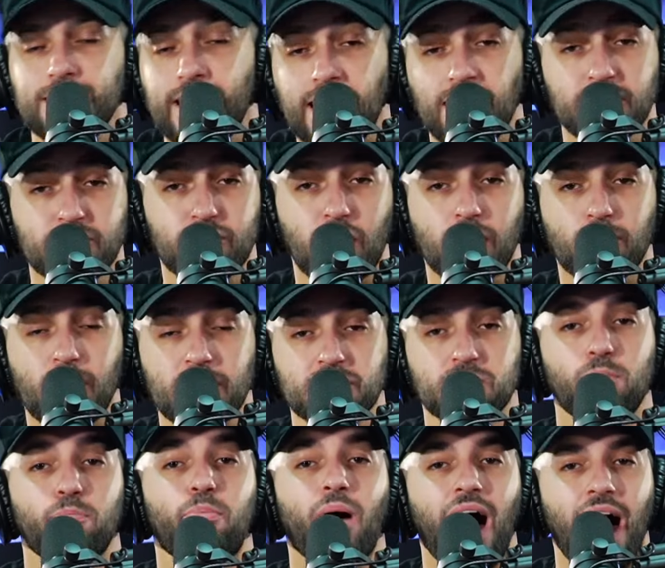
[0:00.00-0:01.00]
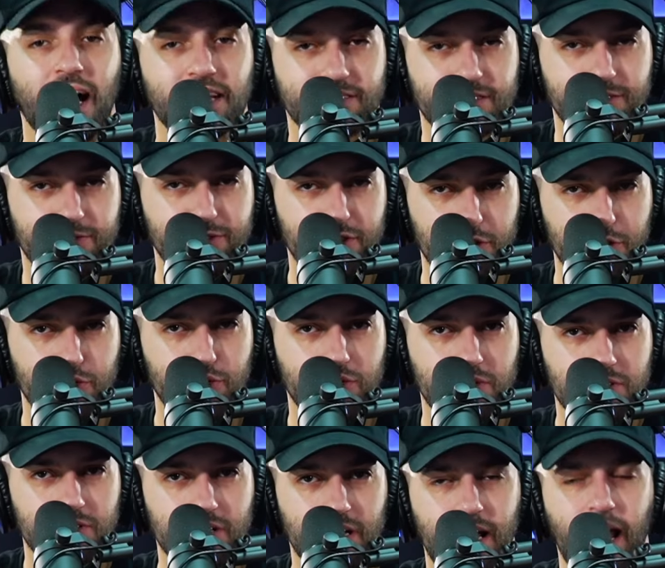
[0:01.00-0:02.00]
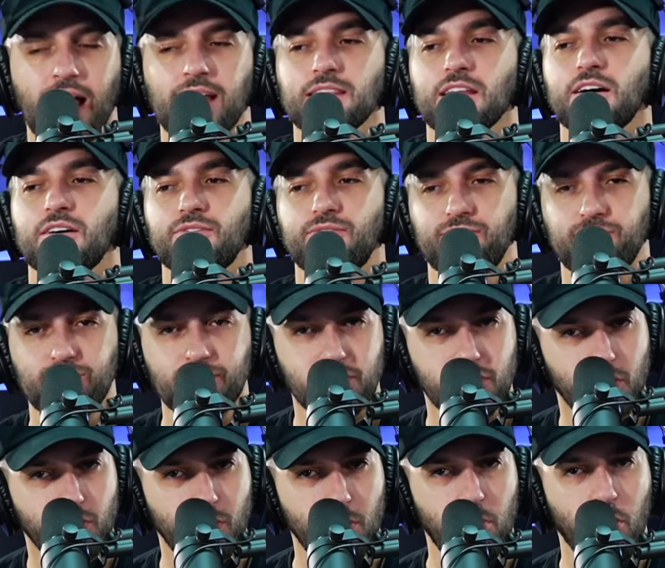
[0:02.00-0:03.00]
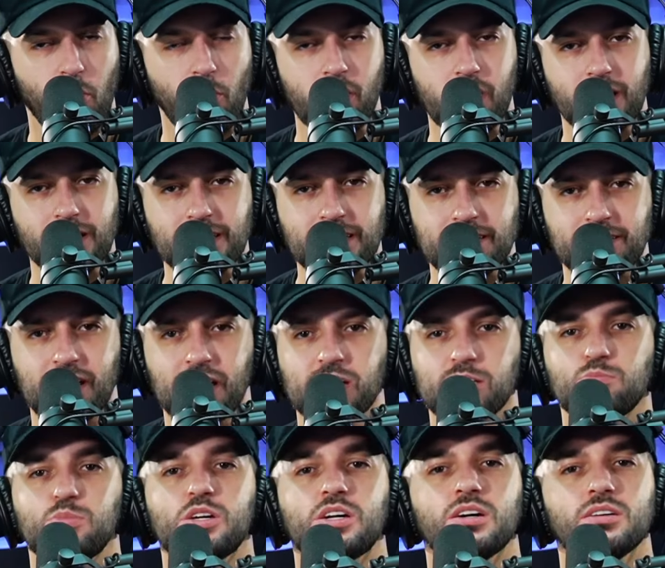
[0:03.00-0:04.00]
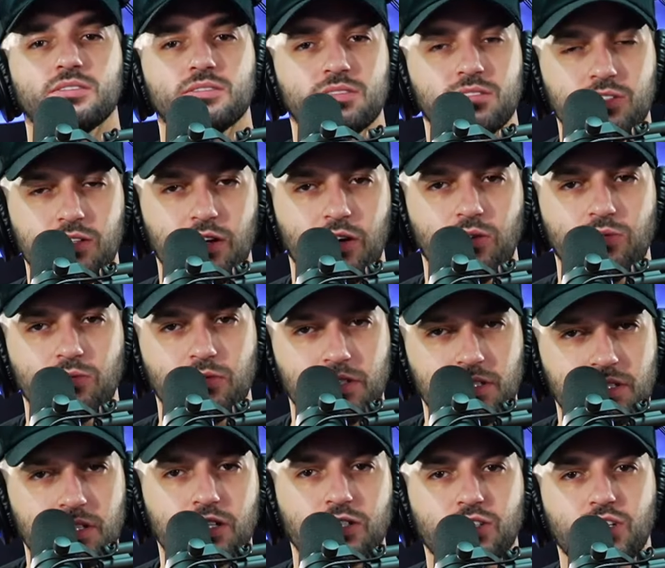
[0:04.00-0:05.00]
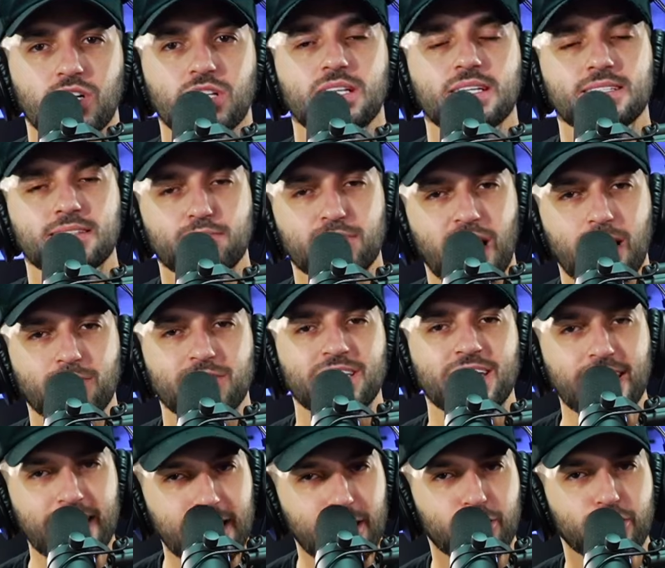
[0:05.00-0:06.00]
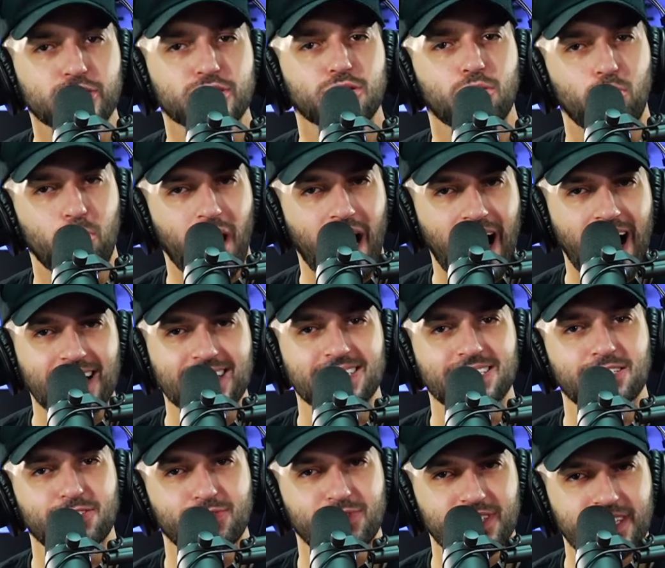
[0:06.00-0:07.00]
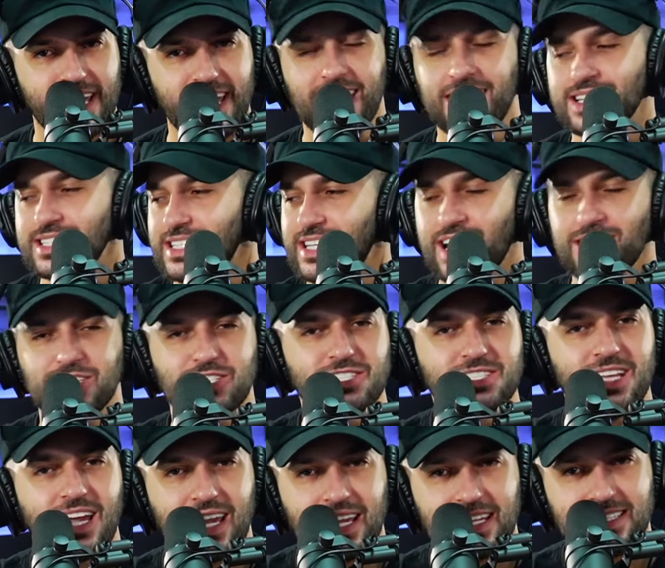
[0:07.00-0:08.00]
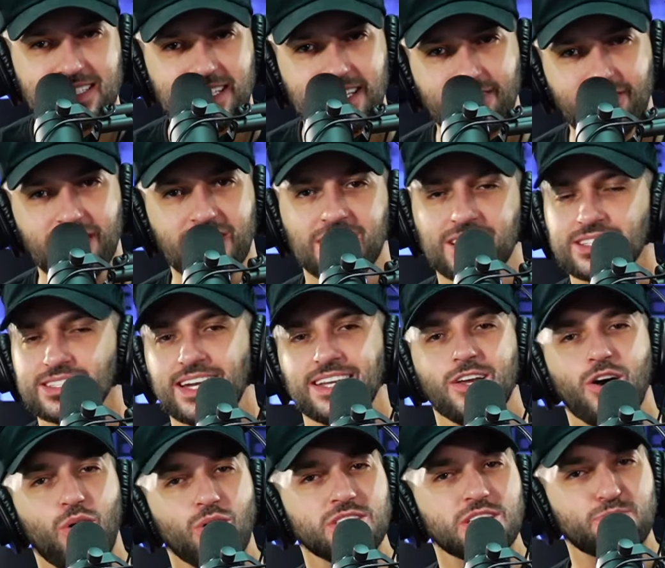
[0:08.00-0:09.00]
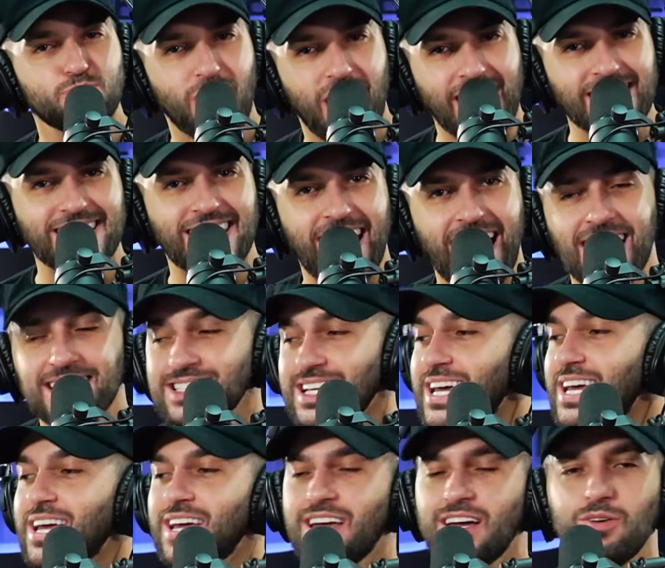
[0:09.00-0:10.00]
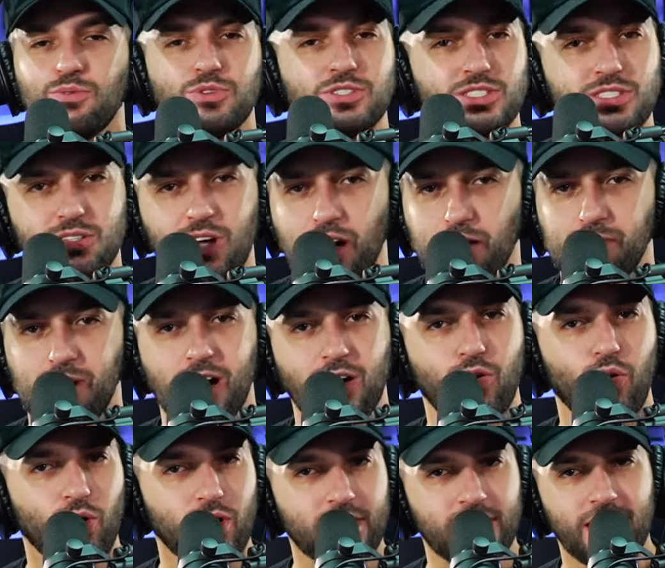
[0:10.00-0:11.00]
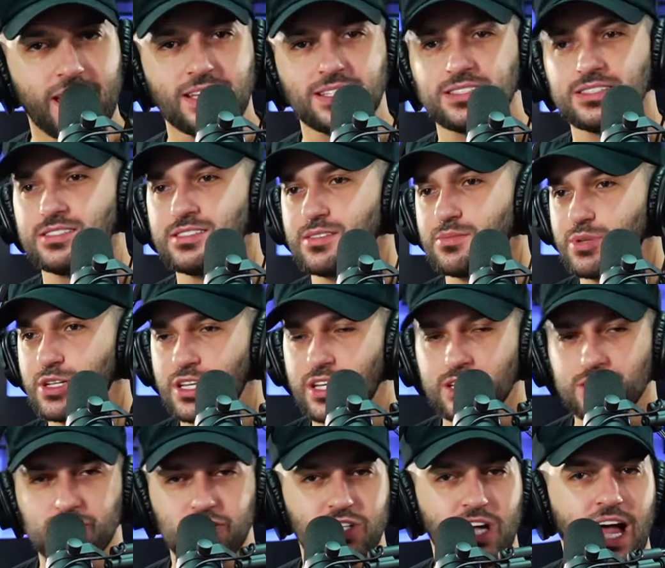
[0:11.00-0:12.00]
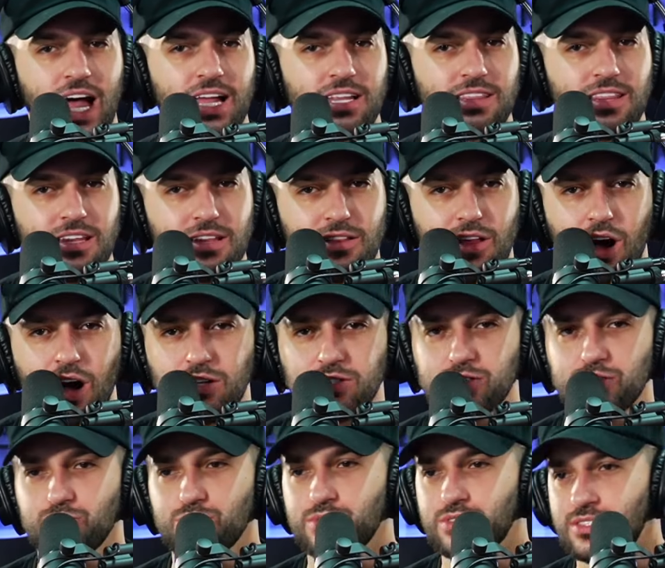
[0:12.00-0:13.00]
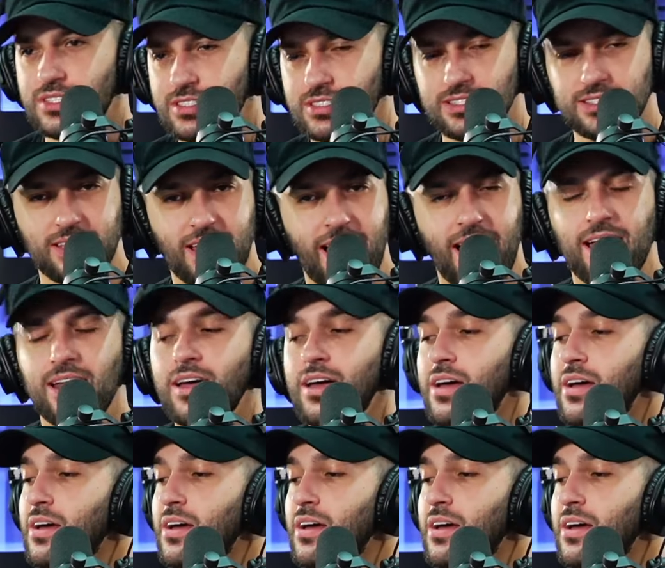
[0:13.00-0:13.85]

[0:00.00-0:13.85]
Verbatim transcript: Now let's talk about some positive news. And I love, you know, reporting on these things because, you know, it's good to sometimes hear some positive things and not just negativity. Because I know on this podcast, we just talk about court cases, somebody getting shot, lawsuits, this and that.